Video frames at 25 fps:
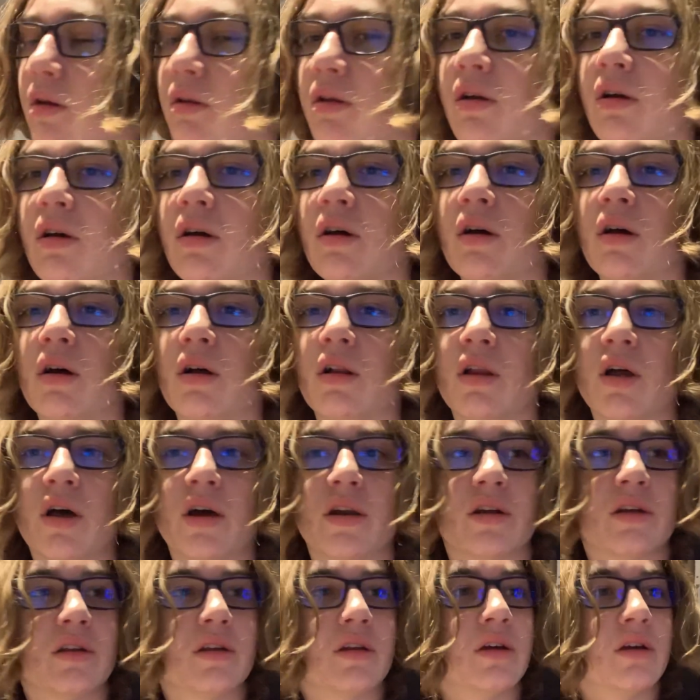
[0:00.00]
The, a
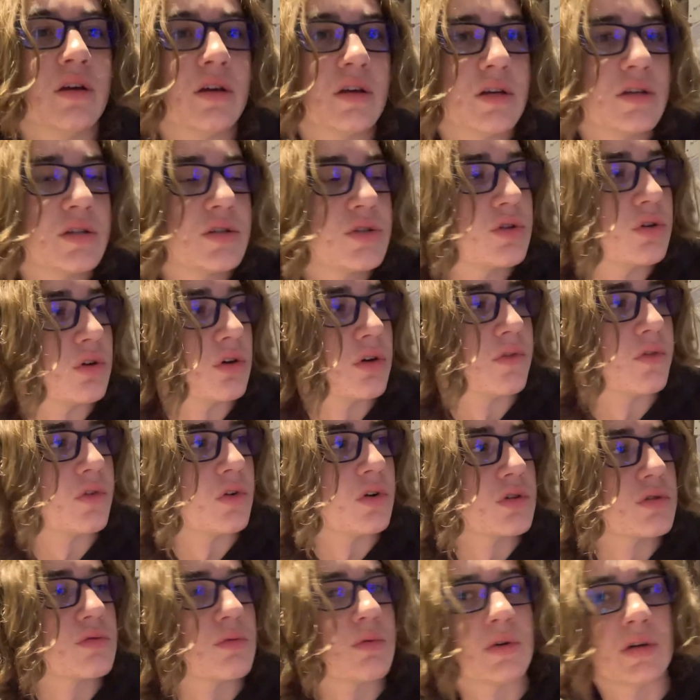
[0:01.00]
lot of the
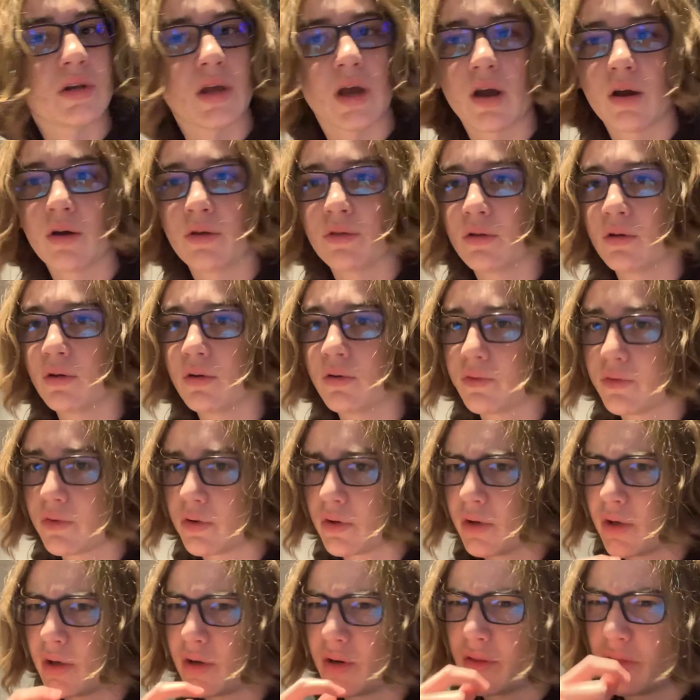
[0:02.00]
servers were down though
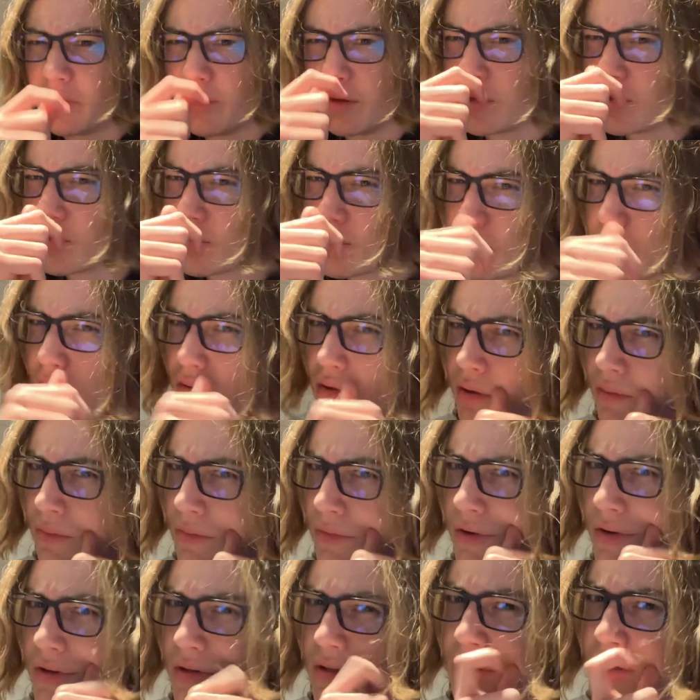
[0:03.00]
for a lot of things for
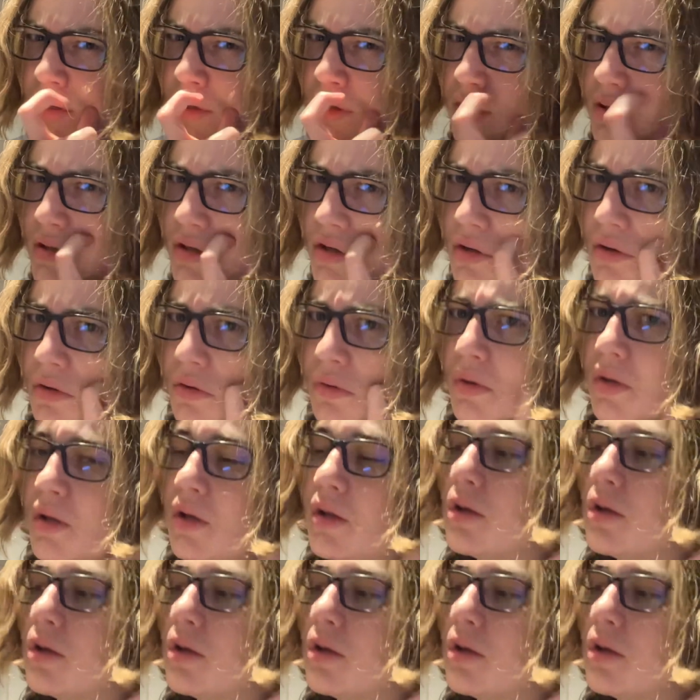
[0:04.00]
some reason, so we